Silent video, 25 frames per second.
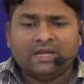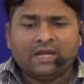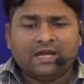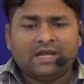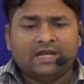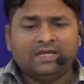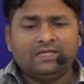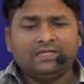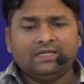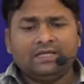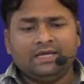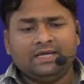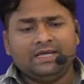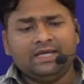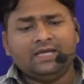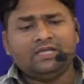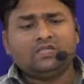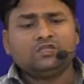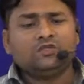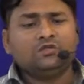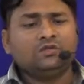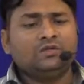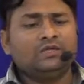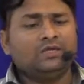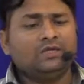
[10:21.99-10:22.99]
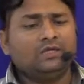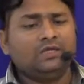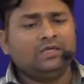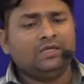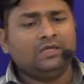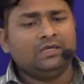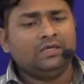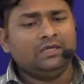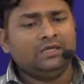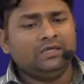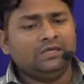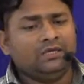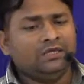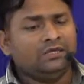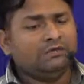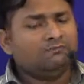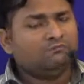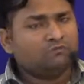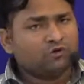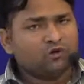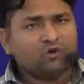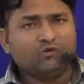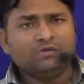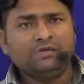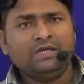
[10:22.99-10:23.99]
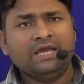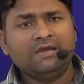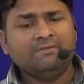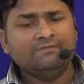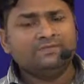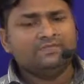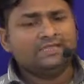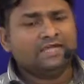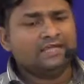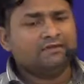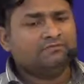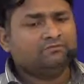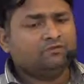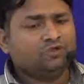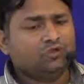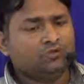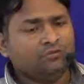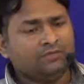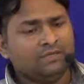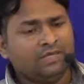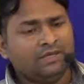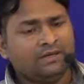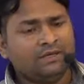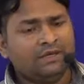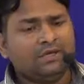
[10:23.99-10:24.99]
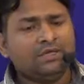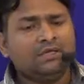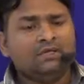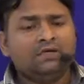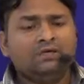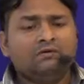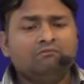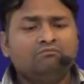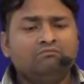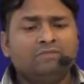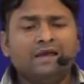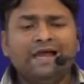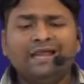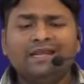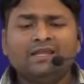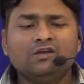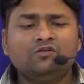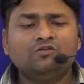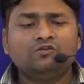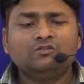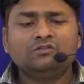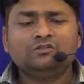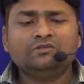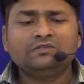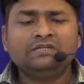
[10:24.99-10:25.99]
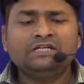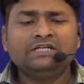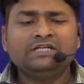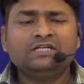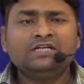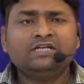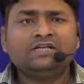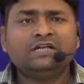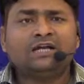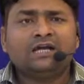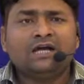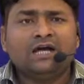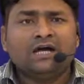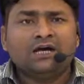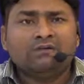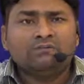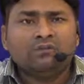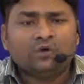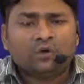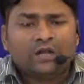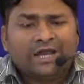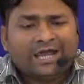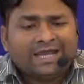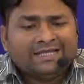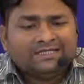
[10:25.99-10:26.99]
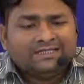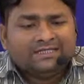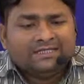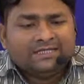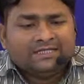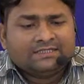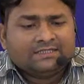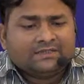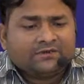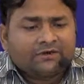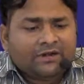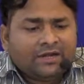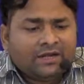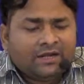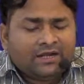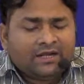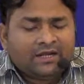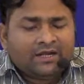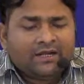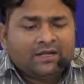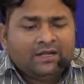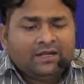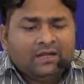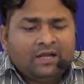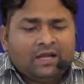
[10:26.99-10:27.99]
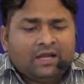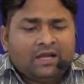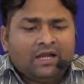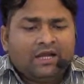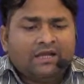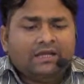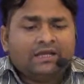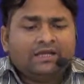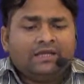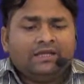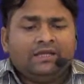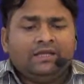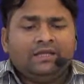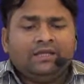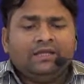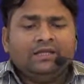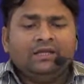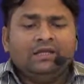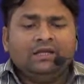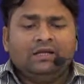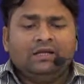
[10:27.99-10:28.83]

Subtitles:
And then actually he proved himself to be a very good reader, a voracious reader, and he